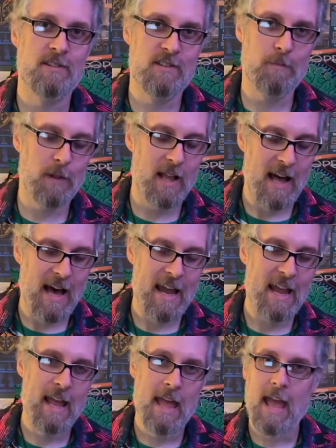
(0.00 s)

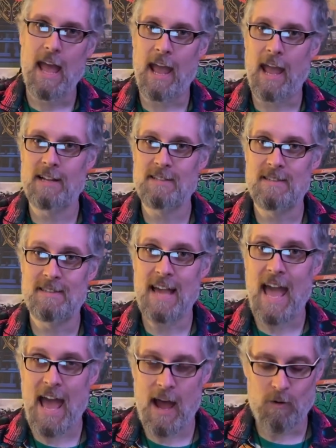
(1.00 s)
Supply and
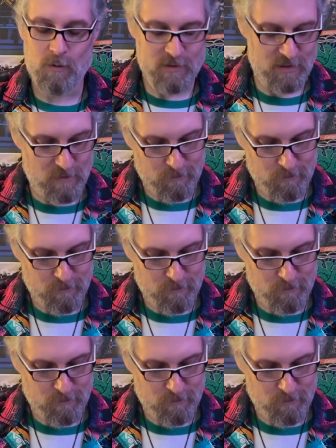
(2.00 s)
Zzounds.